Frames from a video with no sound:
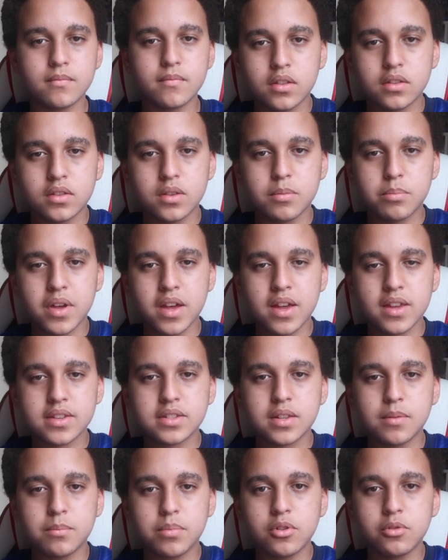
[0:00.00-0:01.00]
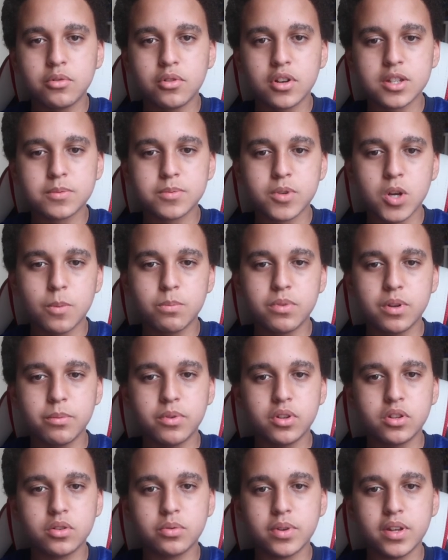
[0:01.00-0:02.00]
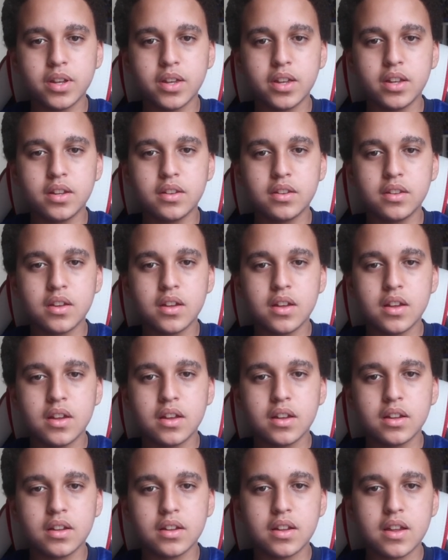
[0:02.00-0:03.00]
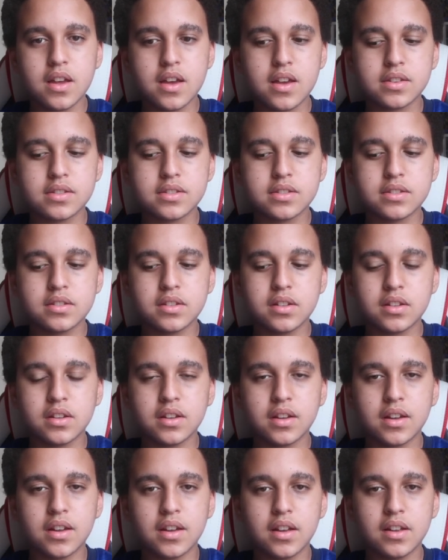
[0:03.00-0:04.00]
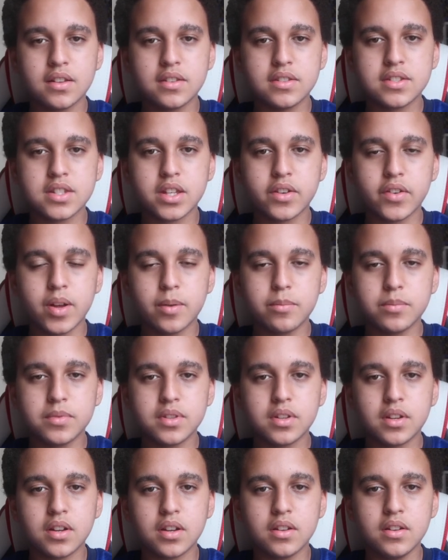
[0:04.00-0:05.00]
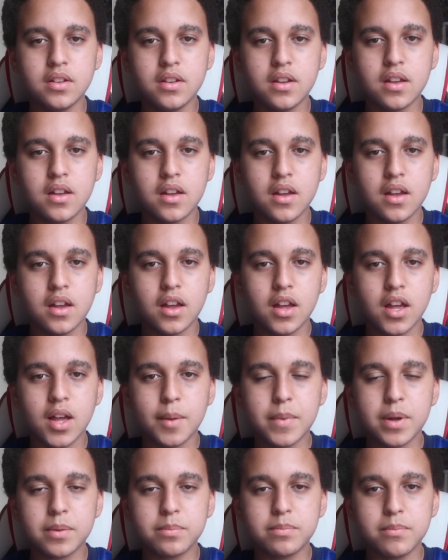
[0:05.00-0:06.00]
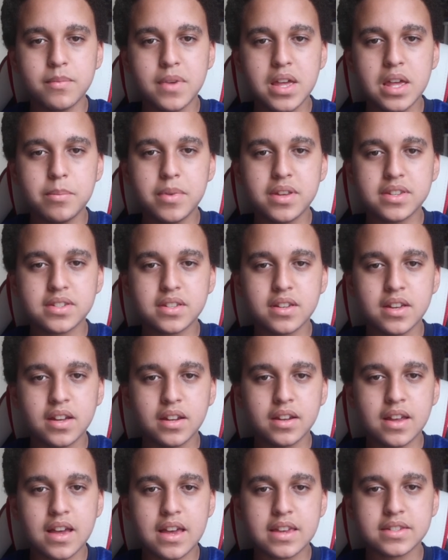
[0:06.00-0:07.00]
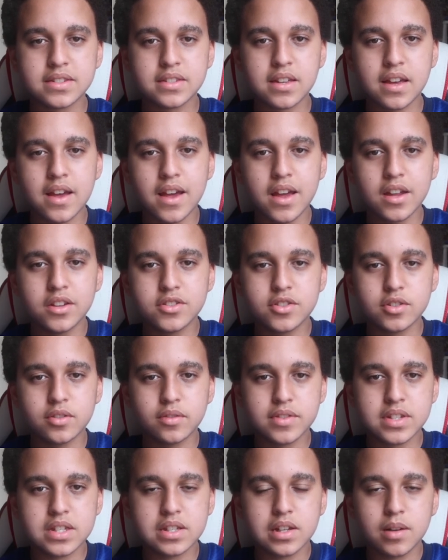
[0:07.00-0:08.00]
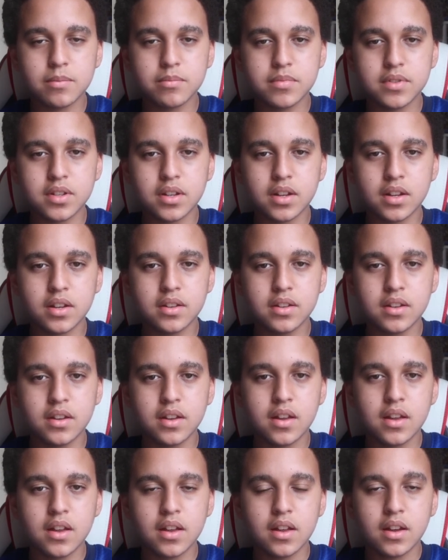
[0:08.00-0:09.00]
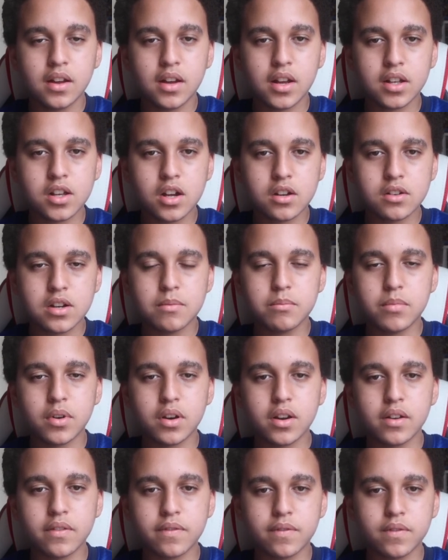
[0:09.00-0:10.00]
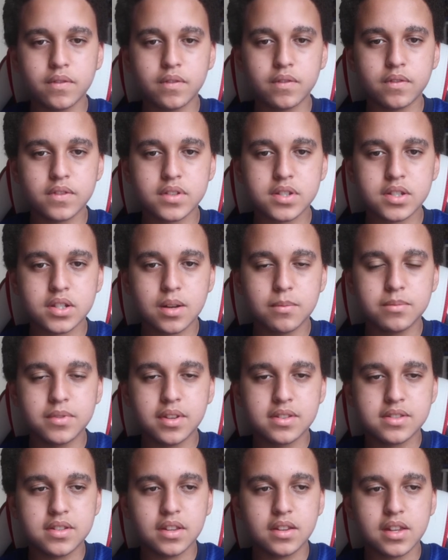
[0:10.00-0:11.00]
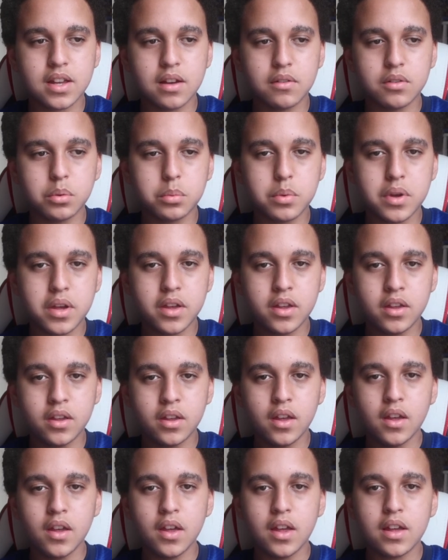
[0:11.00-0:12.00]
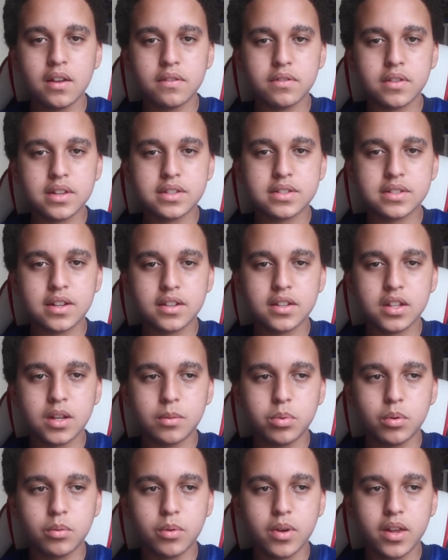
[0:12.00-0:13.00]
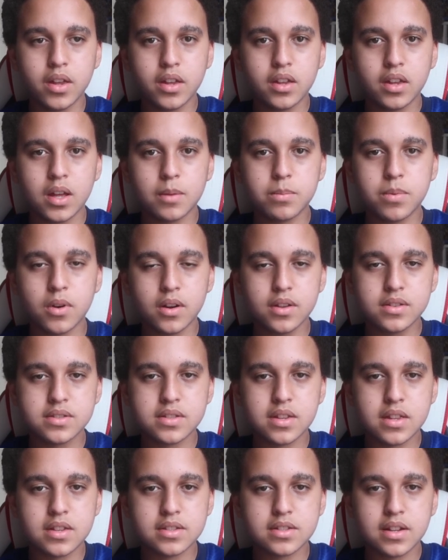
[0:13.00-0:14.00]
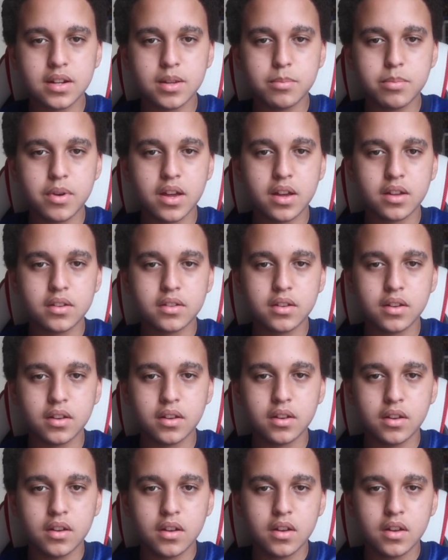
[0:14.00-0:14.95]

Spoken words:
The best in poor is probably between Leicester and Southampton. I would maybe say Leicester edge over Southampton. I can't remember if Southampton sit down away. If they stand up away, I'll probably say they're slightly better.